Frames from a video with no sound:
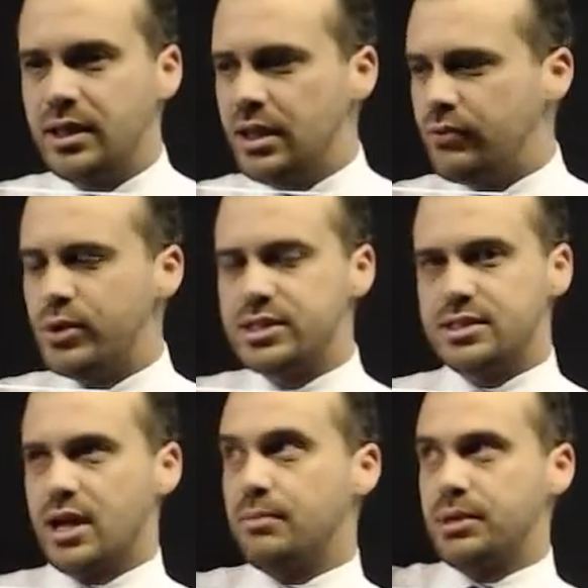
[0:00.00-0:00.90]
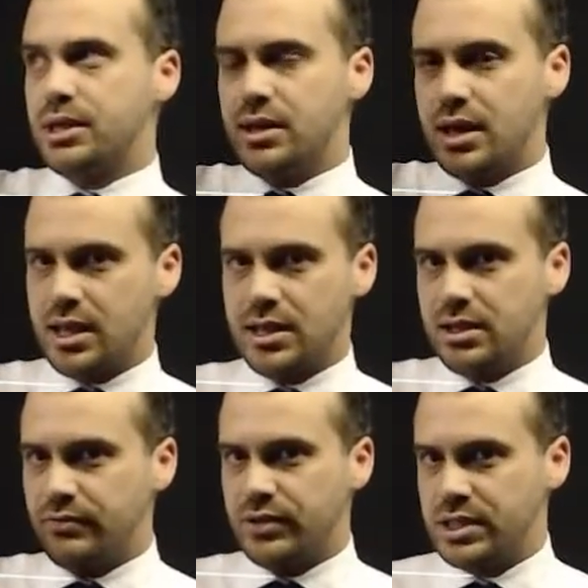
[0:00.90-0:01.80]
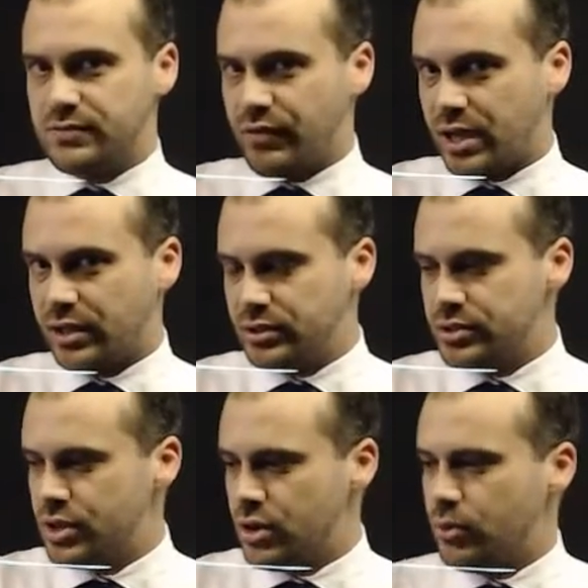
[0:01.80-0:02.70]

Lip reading: then if we sub in any of these values,